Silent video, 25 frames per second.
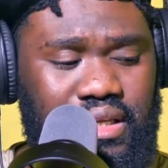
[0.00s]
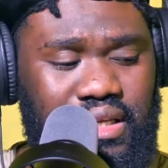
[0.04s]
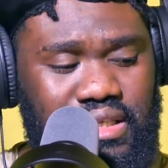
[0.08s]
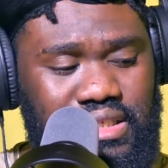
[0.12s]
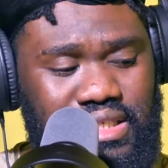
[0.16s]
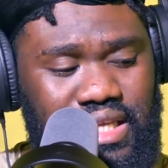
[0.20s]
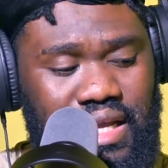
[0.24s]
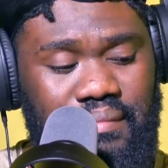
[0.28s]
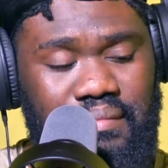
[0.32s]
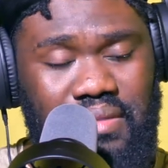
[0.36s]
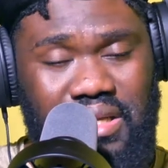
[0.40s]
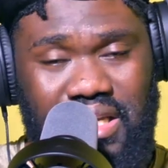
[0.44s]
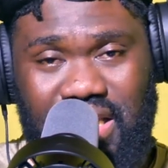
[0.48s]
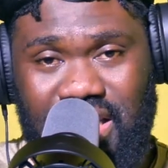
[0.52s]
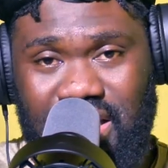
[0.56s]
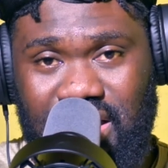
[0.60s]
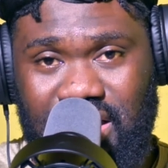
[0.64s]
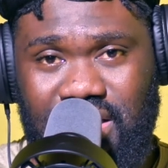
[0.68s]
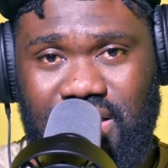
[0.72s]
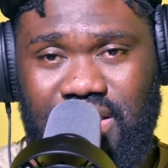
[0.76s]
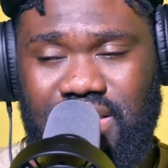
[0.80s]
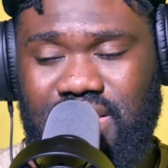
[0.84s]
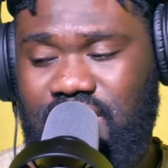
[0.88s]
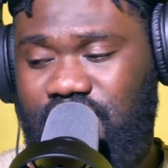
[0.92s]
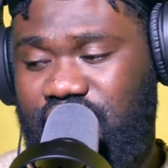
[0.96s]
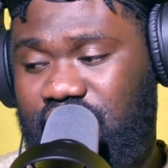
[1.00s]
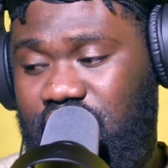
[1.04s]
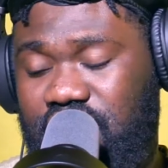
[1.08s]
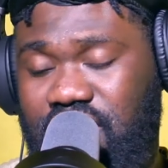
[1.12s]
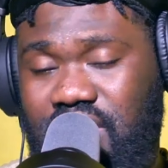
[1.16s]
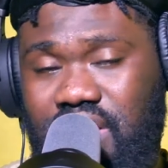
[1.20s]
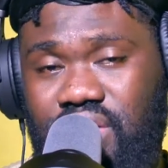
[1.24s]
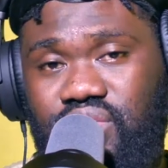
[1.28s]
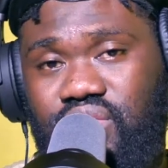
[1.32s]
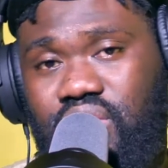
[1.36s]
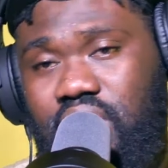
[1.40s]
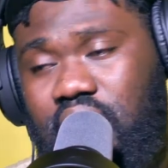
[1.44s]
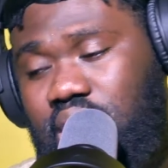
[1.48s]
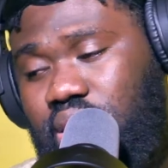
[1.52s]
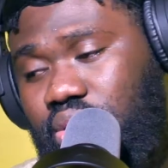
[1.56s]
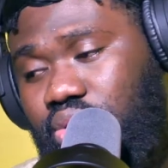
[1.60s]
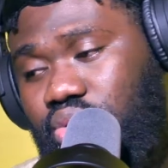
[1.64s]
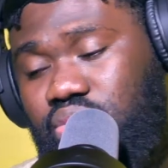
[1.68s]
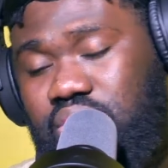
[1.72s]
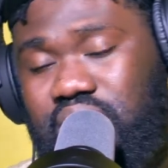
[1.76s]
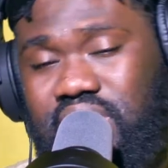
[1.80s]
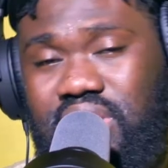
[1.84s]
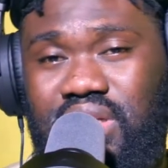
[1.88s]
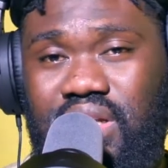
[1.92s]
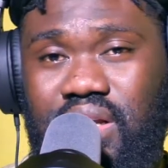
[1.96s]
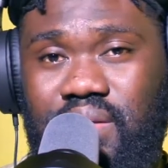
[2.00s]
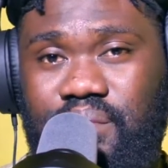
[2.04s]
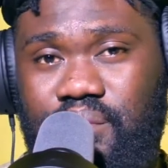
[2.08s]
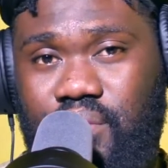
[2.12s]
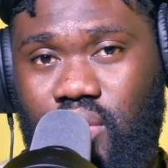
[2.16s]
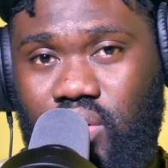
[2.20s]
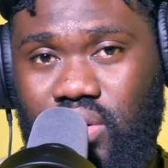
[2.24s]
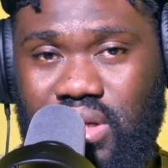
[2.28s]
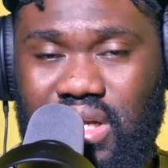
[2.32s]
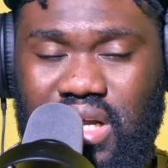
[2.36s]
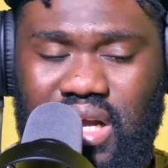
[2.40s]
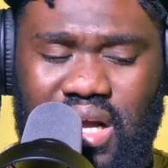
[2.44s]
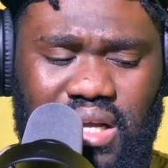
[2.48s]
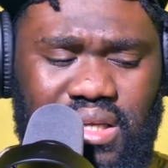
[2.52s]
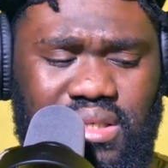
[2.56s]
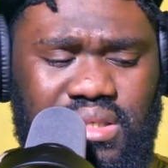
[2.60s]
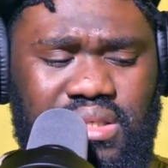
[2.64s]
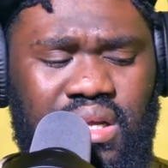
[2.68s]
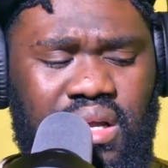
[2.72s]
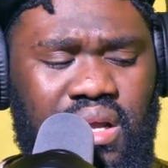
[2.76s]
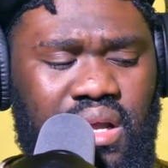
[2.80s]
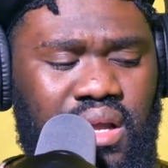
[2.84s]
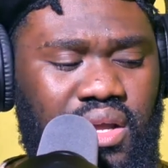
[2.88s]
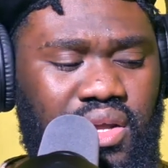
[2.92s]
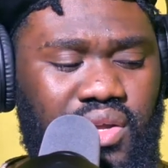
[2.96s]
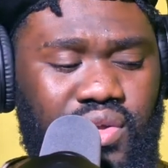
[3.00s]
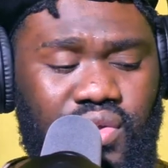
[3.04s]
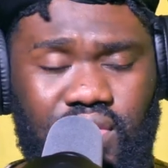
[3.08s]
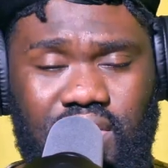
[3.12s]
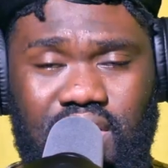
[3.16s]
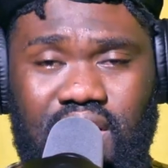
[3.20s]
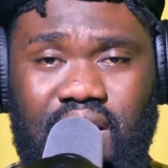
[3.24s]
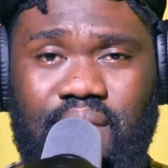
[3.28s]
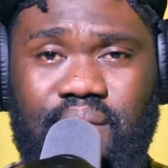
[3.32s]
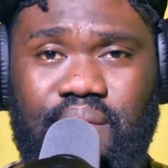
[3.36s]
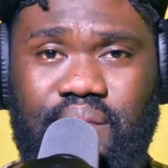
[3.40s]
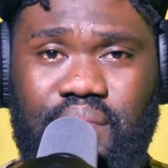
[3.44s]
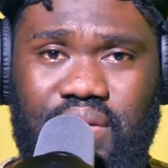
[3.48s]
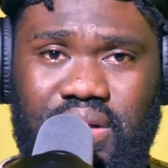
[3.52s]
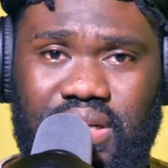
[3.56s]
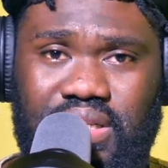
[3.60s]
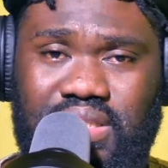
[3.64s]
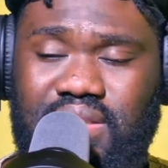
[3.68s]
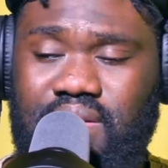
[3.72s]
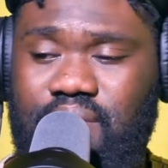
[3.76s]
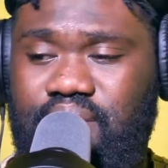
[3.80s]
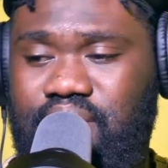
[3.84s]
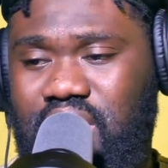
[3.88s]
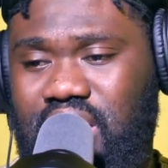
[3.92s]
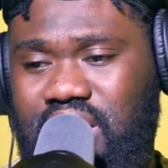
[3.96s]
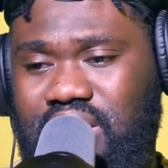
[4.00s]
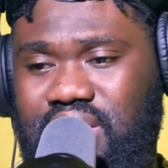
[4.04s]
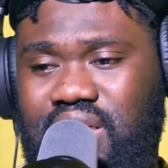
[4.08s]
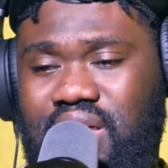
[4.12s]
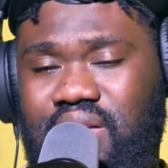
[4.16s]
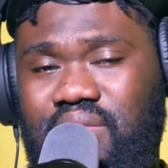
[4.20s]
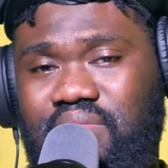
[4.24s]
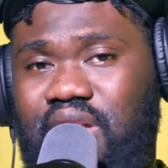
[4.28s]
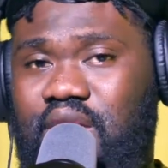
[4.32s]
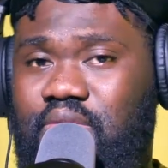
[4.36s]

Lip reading: some keys. If ever you are hosting a podcast, you can press the button.